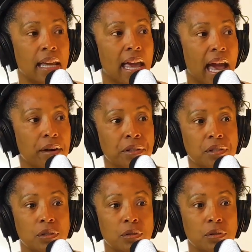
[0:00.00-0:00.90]
How do
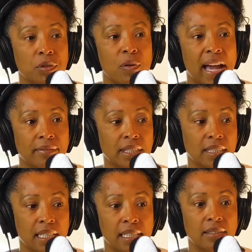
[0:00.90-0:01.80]
you, will you have the
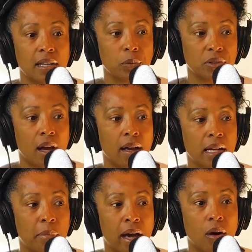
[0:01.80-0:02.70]
studies that will talk
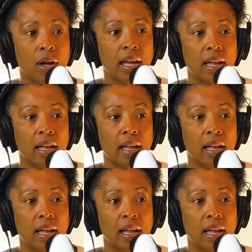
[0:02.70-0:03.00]
about